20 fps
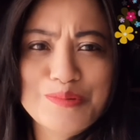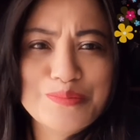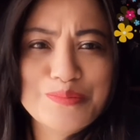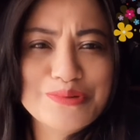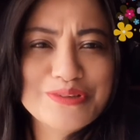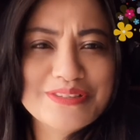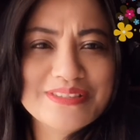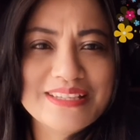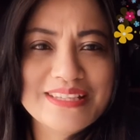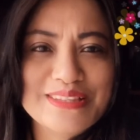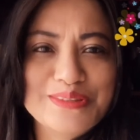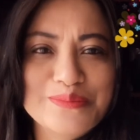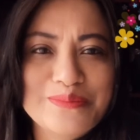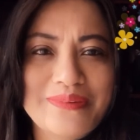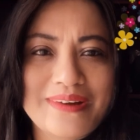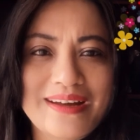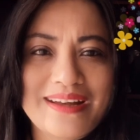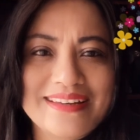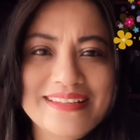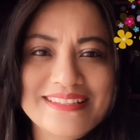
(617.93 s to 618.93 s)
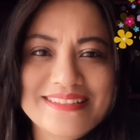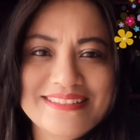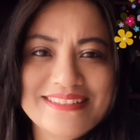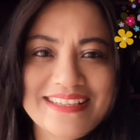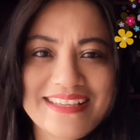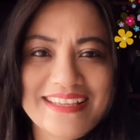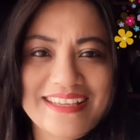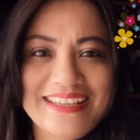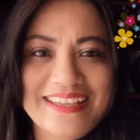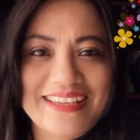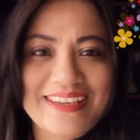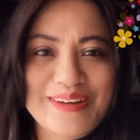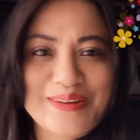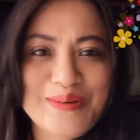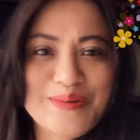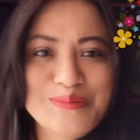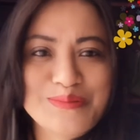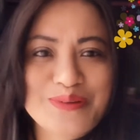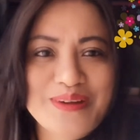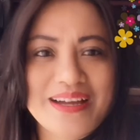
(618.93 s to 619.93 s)
proceed to vanity
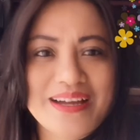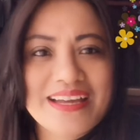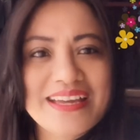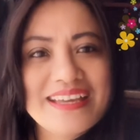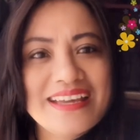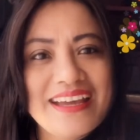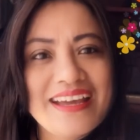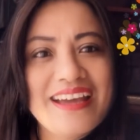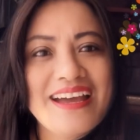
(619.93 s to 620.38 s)
all right